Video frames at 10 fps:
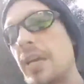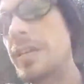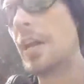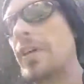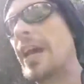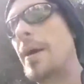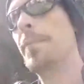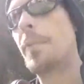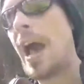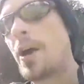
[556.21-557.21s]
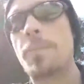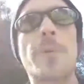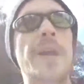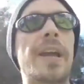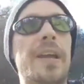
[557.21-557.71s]
Now that
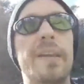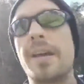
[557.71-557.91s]
outbreak,